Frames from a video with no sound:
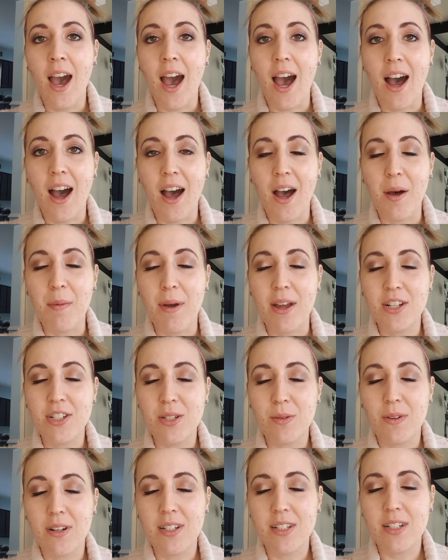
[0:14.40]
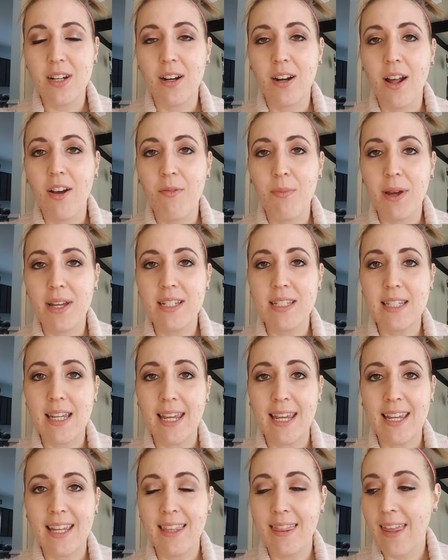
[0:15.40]
I just want to start off by
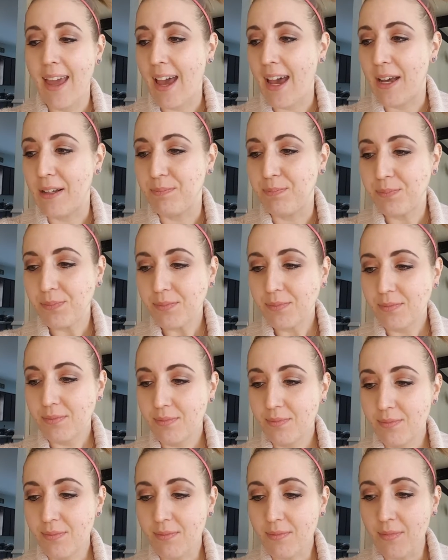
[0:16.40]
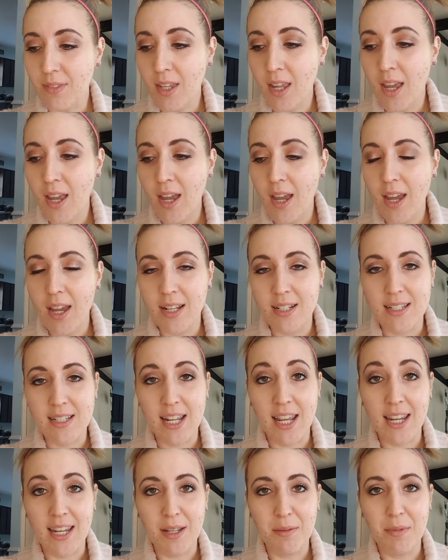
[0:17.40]
saying that it's
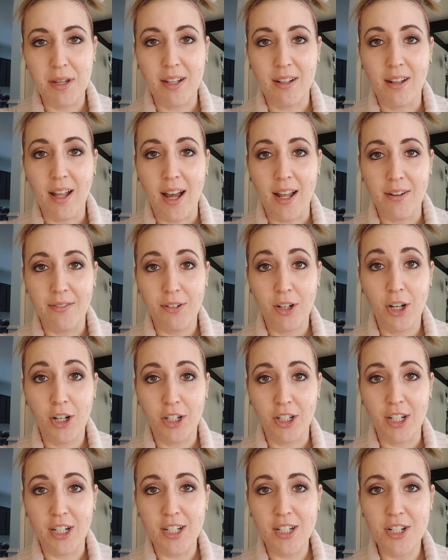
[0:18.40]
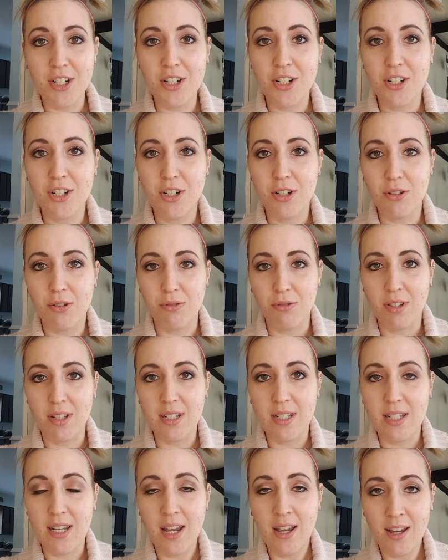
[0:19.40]
taken me a lot of courage to do
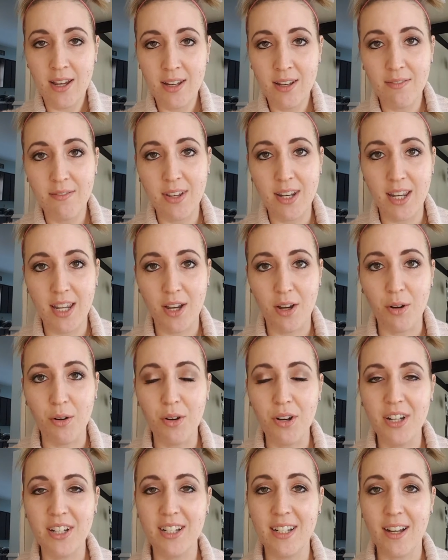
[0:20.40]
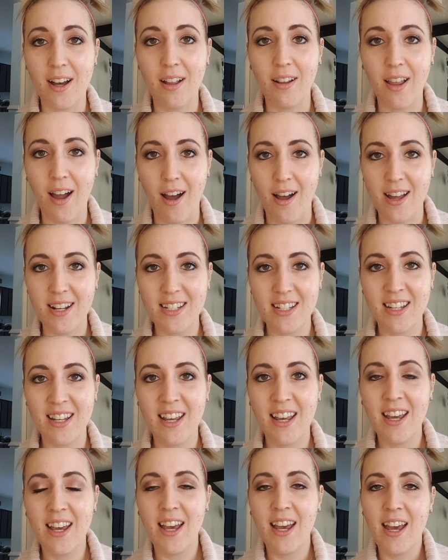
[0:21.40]
this video, a lot.
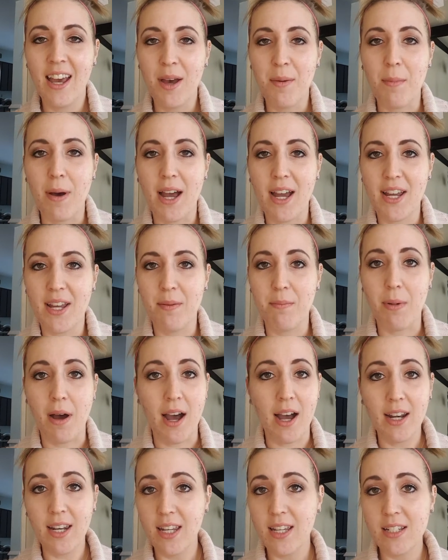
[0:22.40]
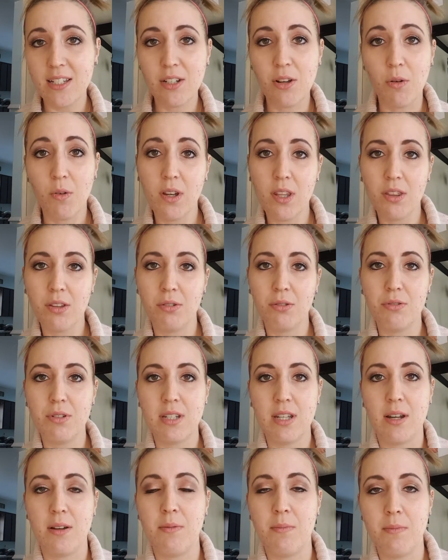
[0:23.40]
My body is going through
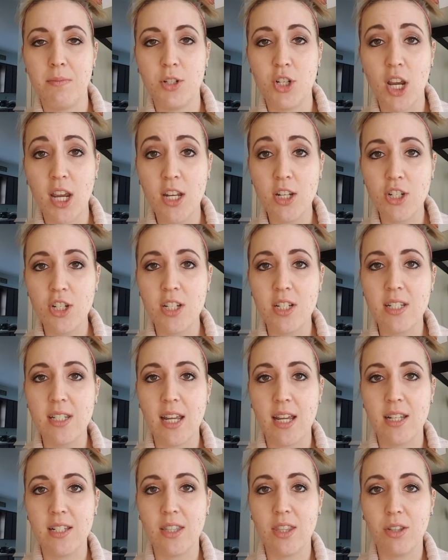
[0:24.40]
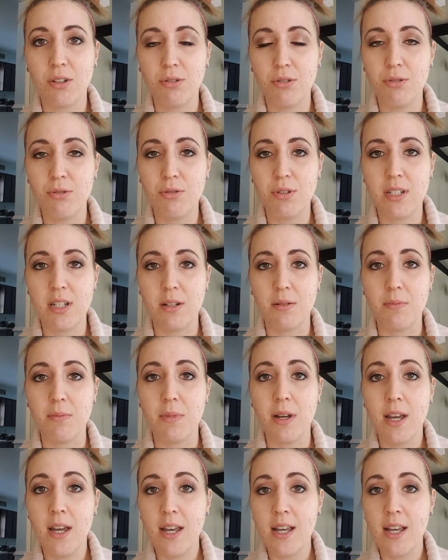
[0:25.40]
some changes and through some